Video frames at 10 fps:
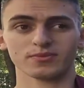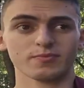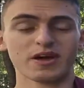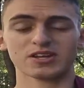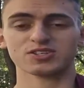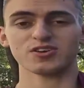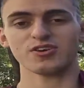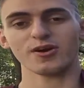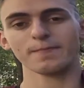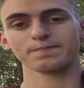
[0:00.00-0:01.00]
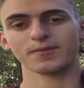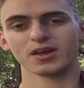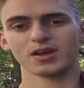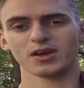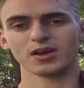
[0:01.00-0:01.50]
the baggage area,
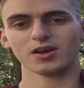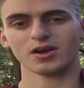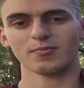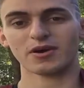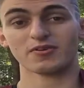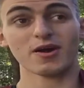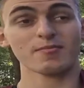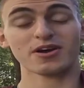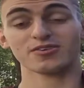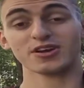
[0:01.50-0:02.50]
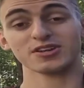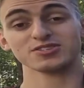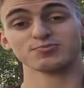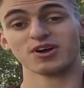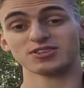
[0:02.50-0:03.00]
my grandma and granddad
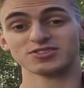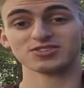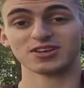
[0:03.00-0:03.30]
surprised us,